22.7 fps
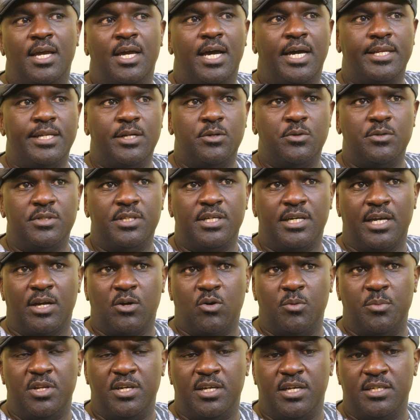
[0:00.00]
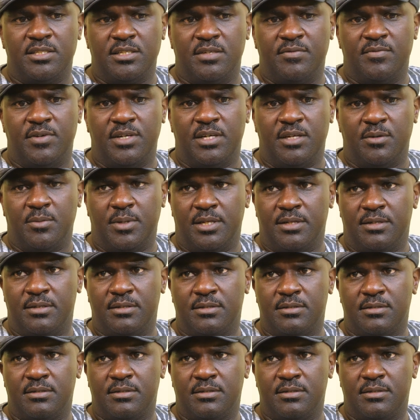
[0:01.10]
And I don't think I communicated very well.